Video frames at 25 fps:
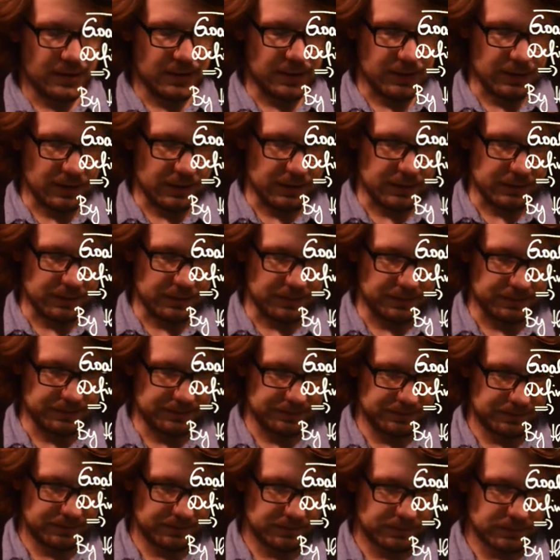um,
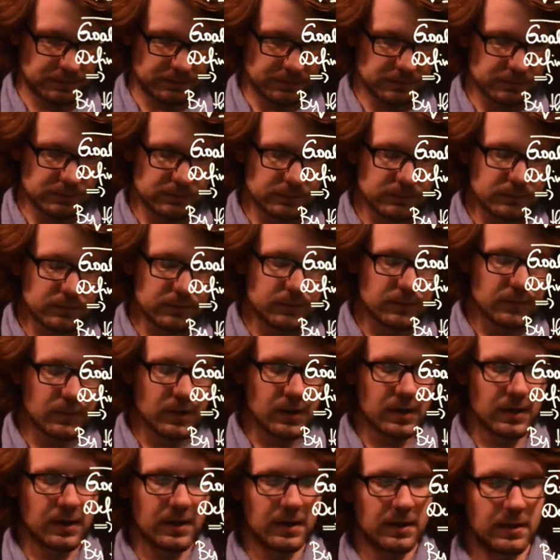
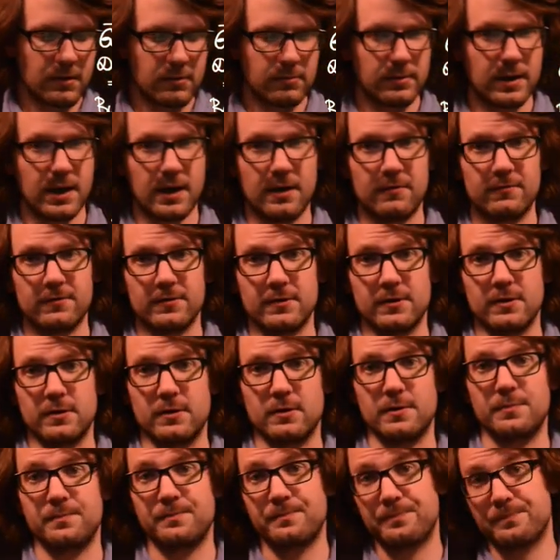we have
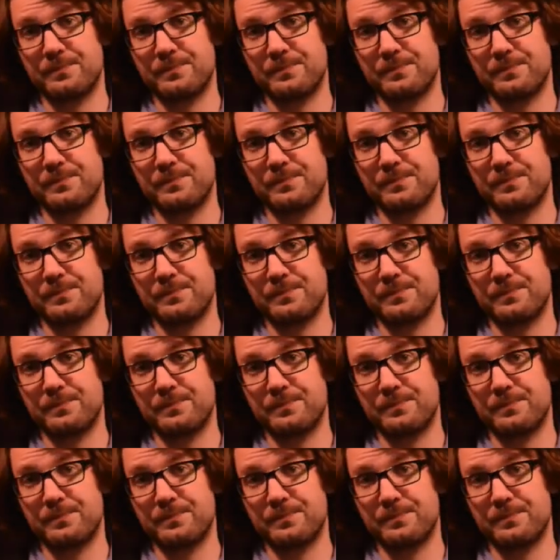a